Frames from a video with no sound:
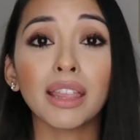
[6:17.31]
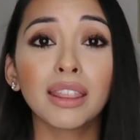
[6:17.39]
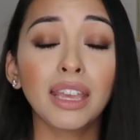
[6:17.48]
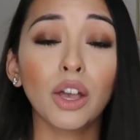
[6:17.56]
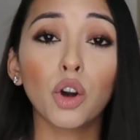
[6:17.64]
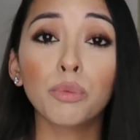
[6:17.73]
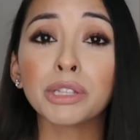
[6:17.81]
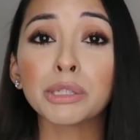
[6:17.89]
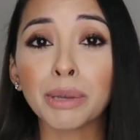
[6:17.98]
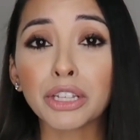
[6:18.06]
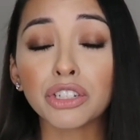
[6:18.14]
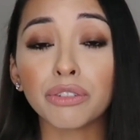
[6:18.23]
The home
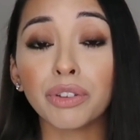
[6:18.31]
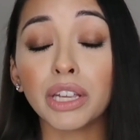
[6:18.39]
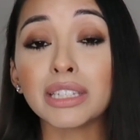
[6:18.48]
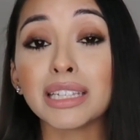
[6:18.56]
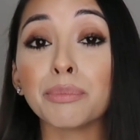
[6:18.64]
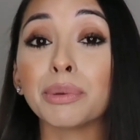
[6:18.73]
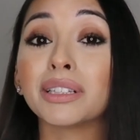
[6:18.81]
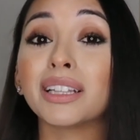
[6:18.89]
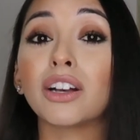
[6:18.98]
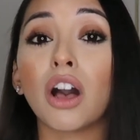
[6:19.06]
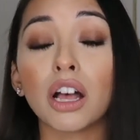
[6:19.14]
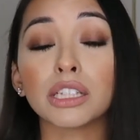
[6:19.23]
inspection fee
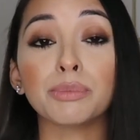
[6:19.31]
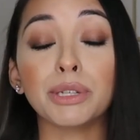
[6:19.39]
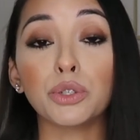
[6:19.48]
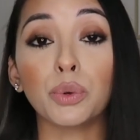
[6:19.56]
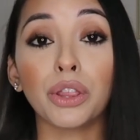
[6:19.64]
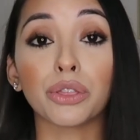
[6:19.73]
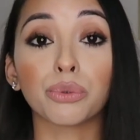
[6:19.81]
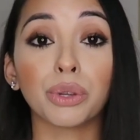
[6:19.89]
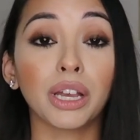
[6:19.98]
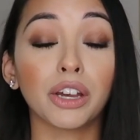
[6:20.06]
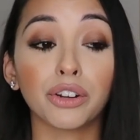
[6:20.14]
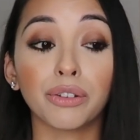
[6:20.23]
typically costs between
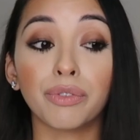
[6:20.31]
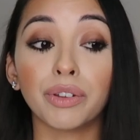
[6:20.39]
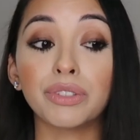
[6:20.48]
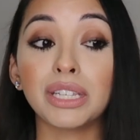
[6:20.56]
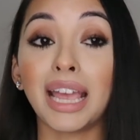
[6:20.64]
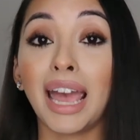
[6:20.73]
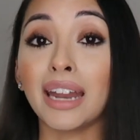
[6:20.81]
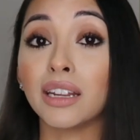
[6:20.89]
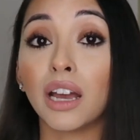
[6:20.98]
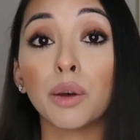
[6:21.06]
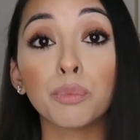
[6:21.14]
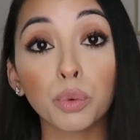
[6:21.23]
$350 and
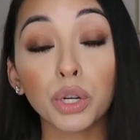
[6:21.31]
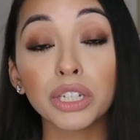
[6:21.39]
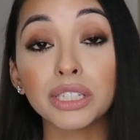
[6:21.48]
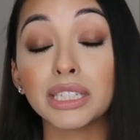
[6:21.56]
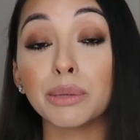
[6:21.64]
upwards,